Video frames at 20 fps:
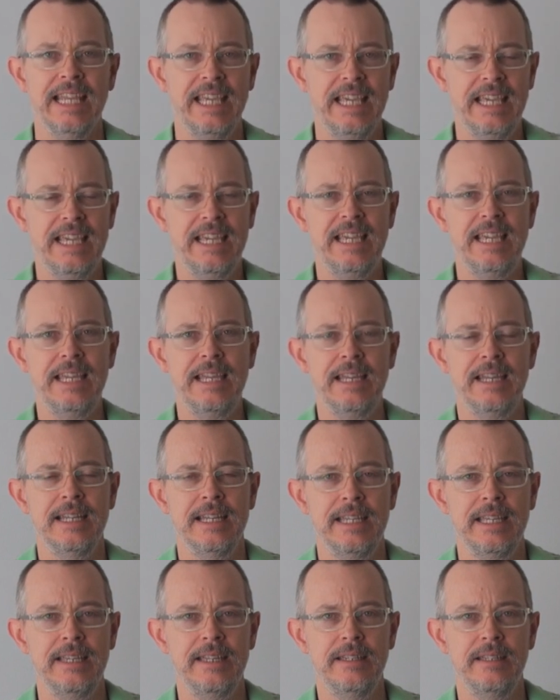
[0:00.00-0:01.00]
He
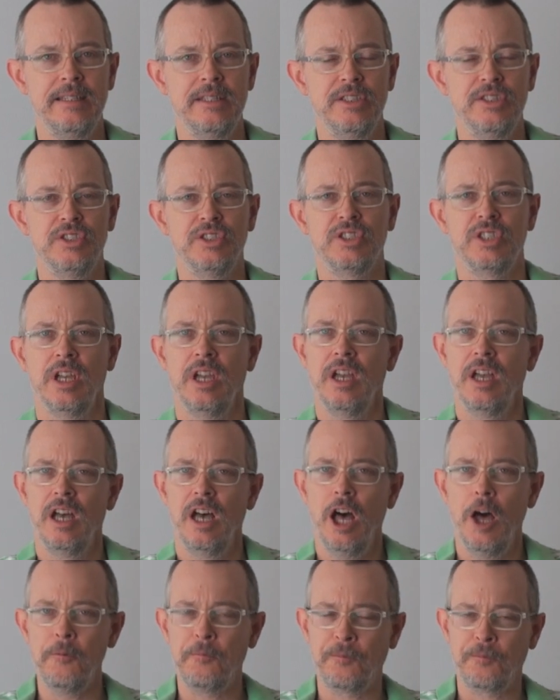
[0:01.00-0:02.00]
is
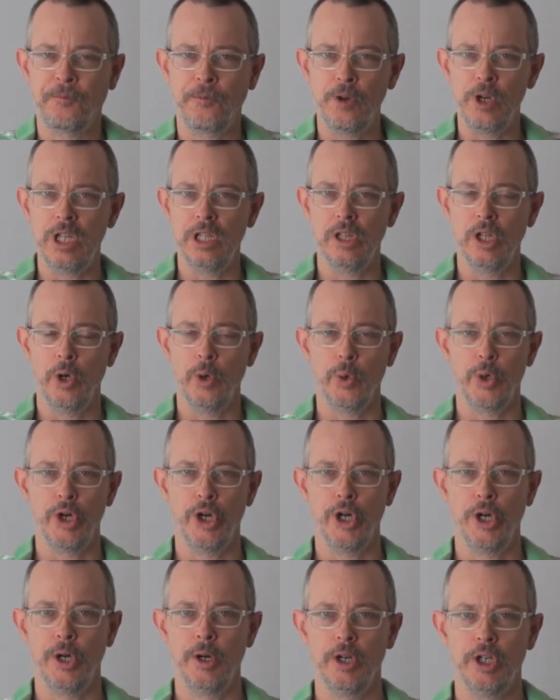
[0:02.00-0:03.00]
a
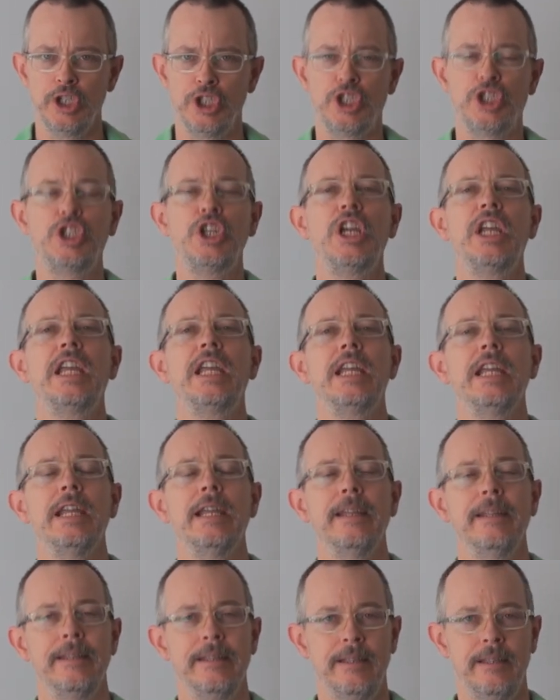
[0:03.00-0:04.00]
freeloader.
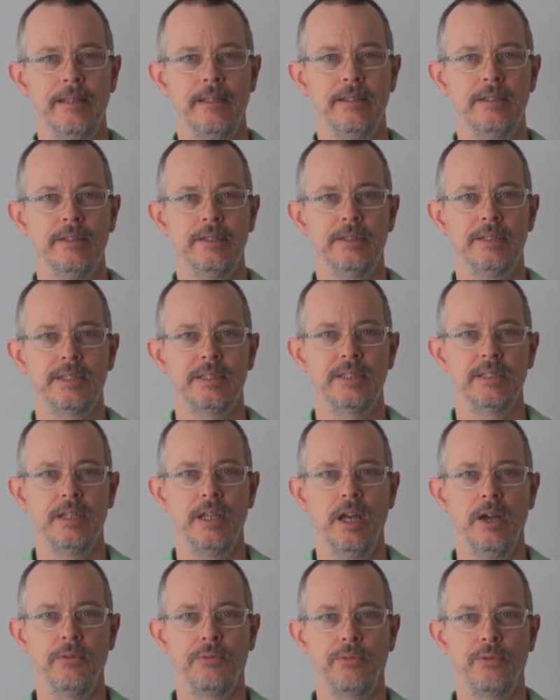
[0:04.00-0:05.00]
She is
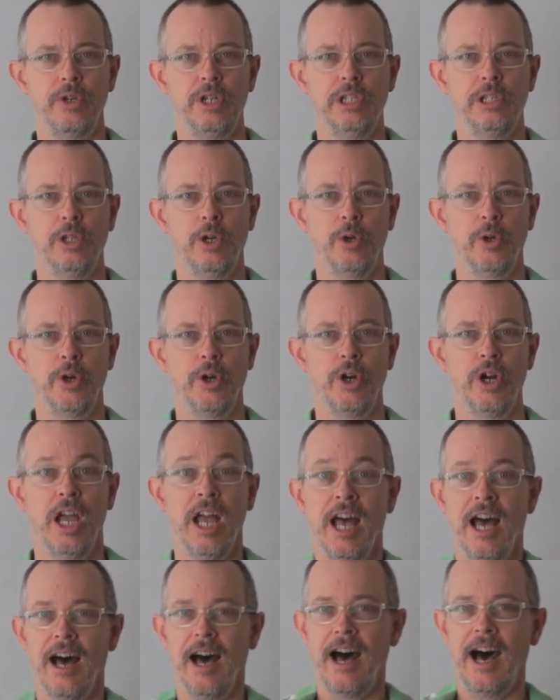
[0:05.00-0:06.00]
a freeloader.
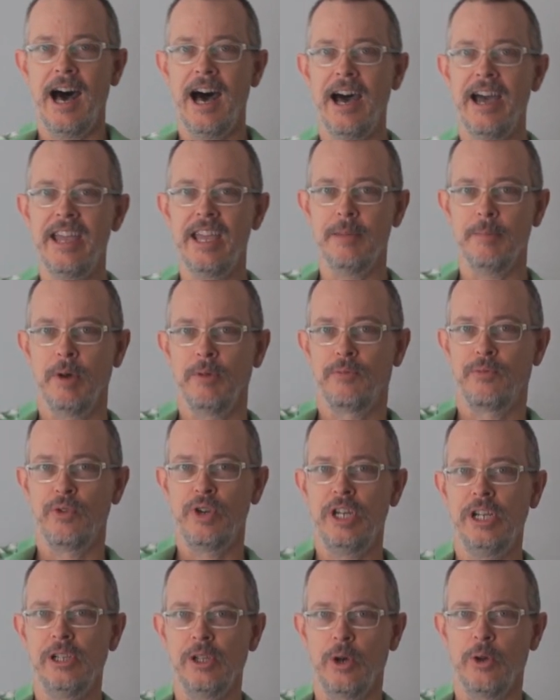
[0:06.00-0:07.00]
I am a
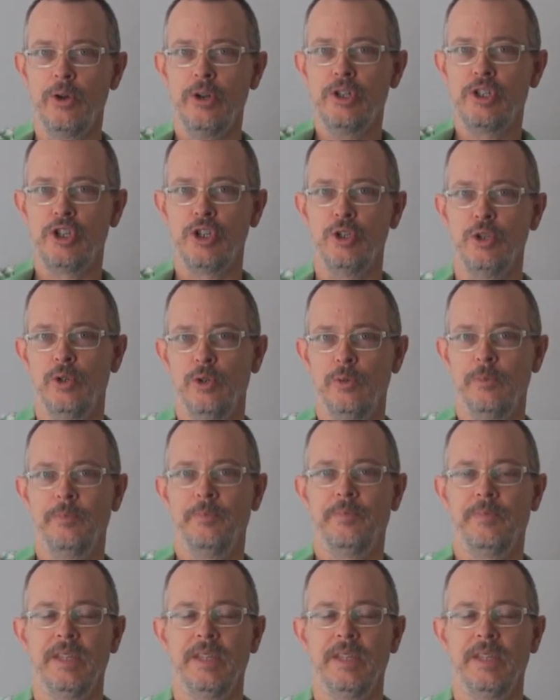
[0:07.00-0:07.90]
freeloader too.